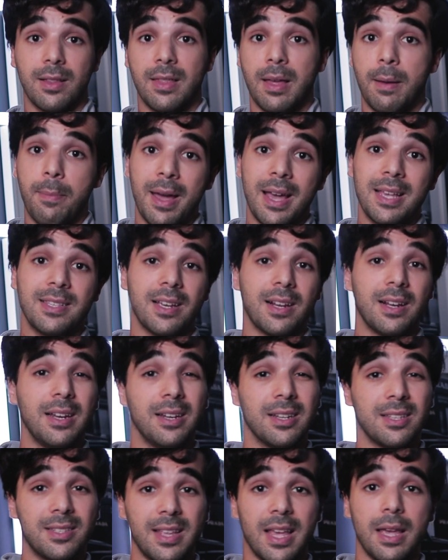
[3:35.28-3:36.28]
They're basically
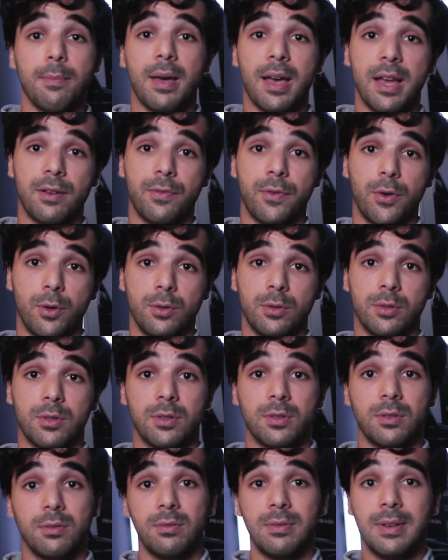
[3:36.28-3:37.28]
the same headphones,
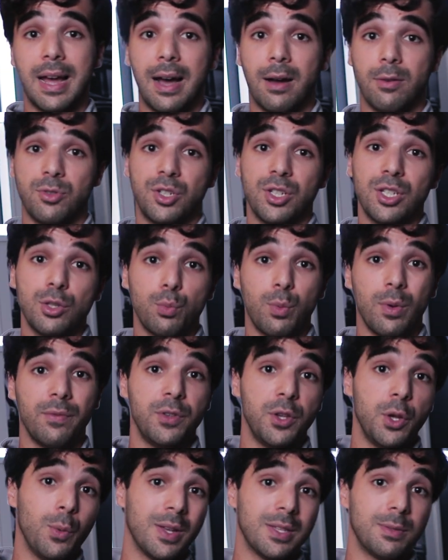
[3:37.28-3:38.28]
now just with
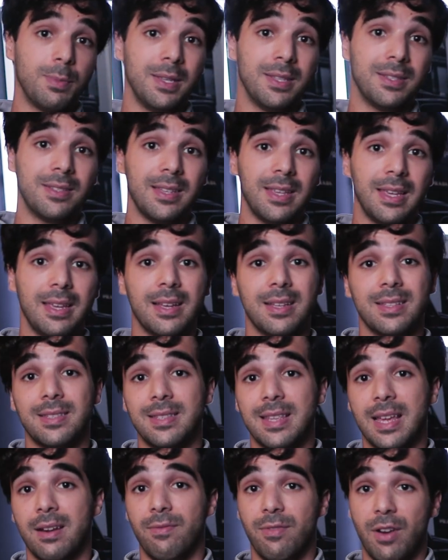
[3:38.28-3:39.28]
USB-C
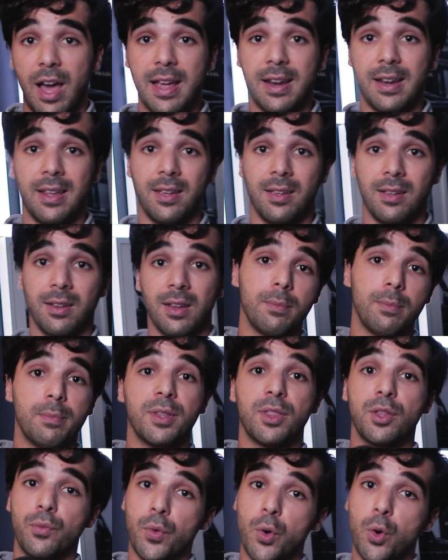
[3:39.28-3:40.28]
instead of Lightning. But
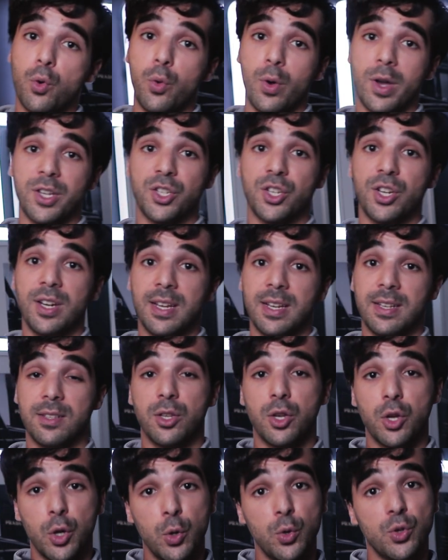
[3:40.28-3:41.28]
the real question is,
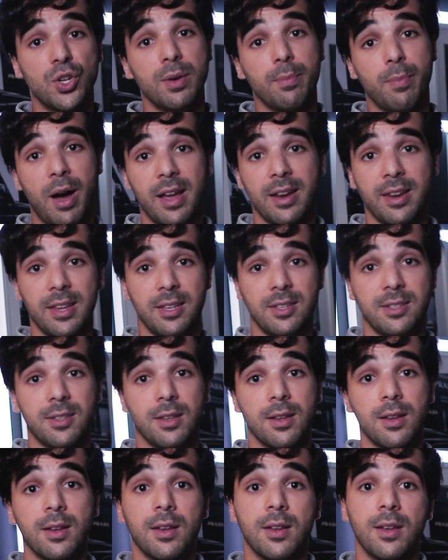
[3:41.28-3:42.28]
who should buy these?
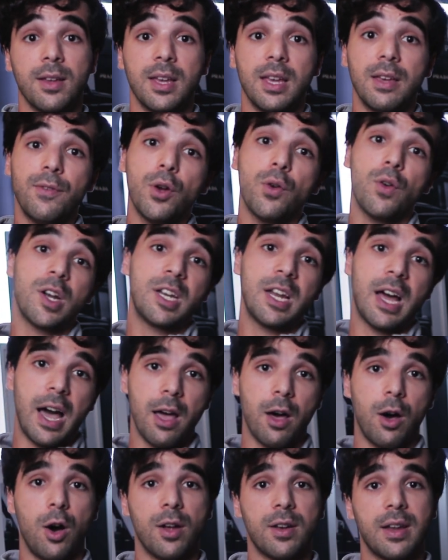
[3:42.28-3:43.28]
If you're a
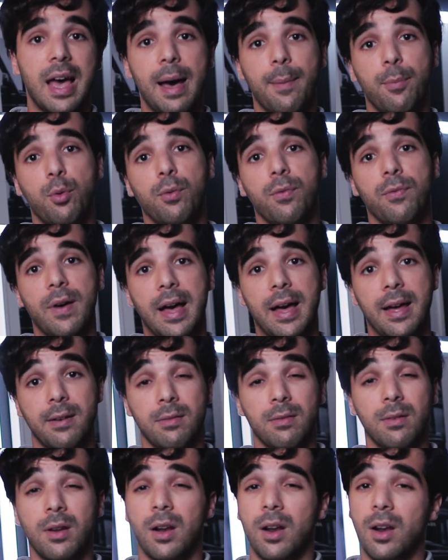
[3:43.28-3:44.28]
die-hard Apple fan,
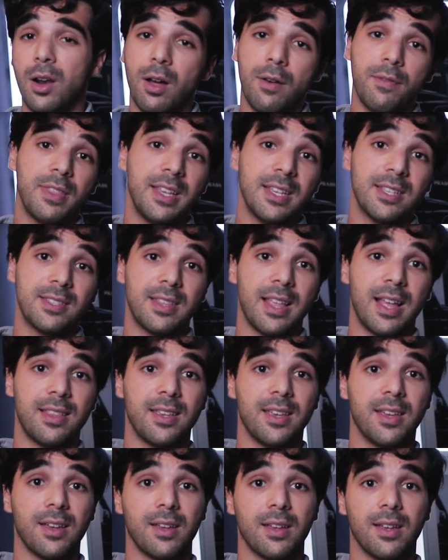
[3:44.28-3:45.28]
love the
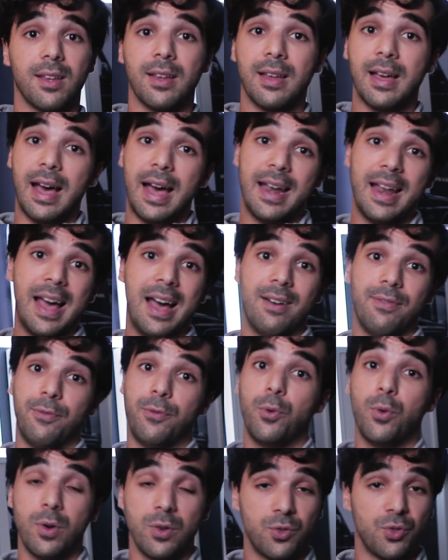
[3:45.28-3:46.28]
aesthetic, and have
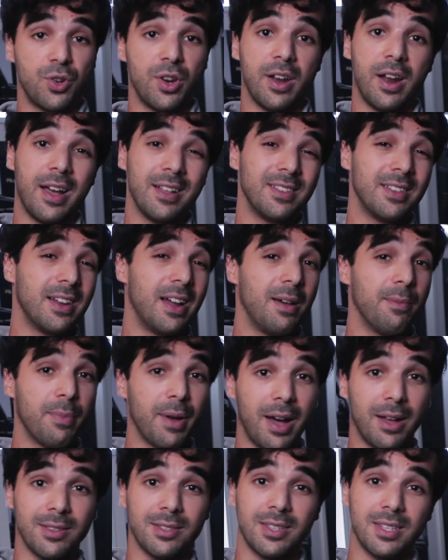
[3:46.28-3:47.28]

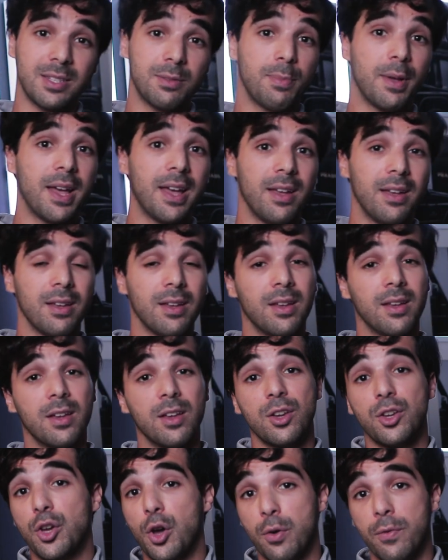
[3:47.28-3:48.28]
£499 to spare,
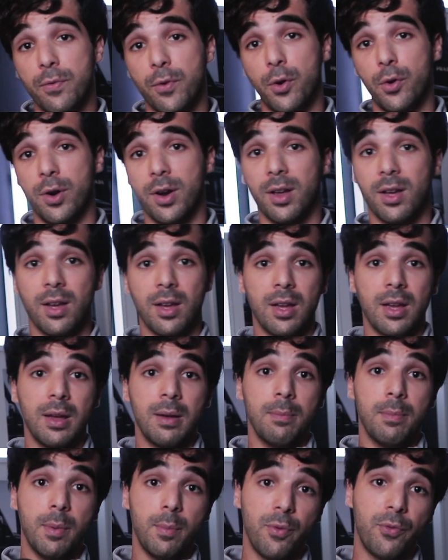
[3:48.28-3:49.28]
go for it.
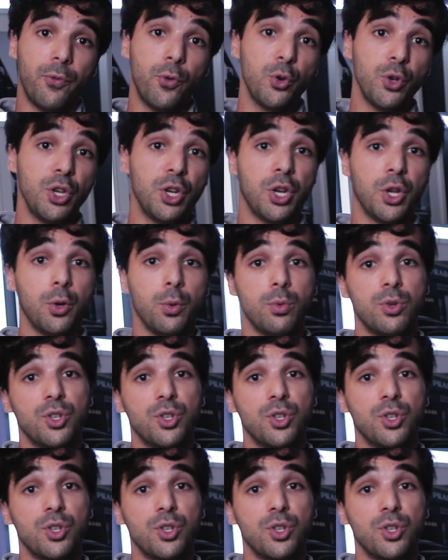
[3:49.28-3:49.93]
But before you do,